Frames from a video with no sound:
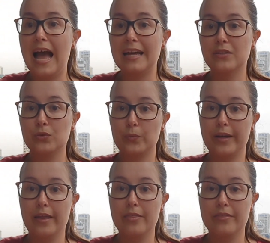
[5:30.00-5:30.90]
and
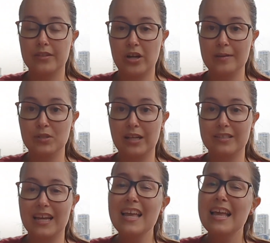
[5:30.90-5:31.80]
with Time
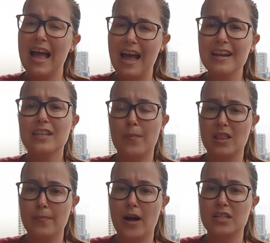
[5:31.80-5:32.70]
Shelter and The
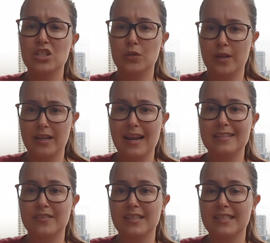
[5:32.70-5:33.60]
Birthday Party to a
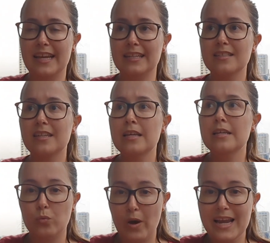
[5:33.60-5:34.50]
lesser extent.
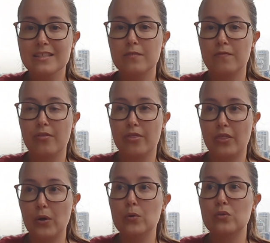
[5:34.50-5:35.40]
The ways of
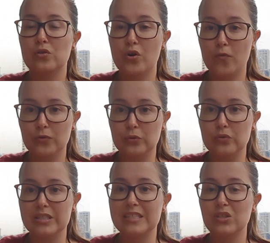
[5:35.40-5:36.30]
those
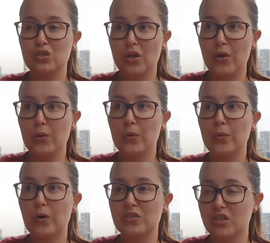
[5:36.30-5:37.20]
novels is
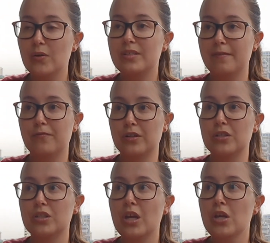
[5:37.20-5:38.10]
so, so
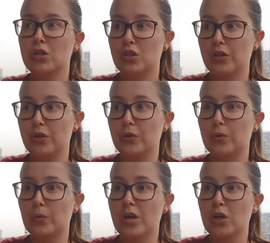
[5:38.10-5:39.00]
different
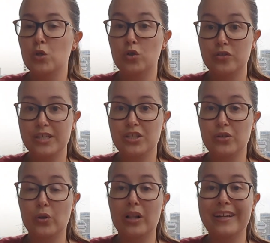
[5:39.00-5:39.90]
to your
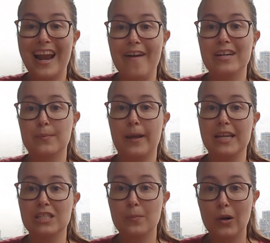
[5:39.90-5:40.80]
traditional
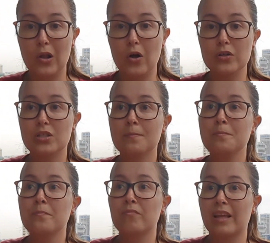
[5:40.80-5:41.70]
character-based plot,
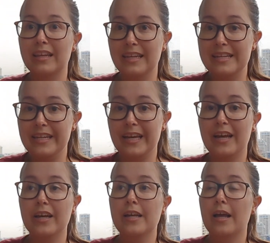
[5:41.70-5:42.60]

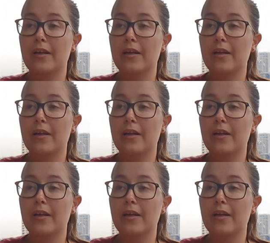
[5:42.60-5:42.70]
linear